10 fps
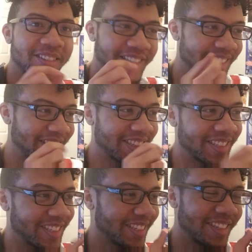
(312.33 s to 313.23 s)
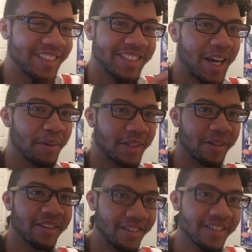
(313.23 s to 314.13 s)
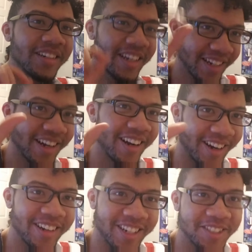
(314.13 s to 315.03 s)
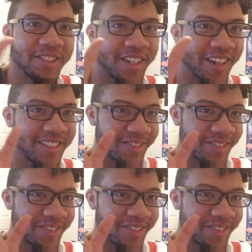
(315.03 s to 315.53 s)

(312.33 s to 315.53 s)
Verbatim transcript: Isi Isiawa going like, I, I got you guys,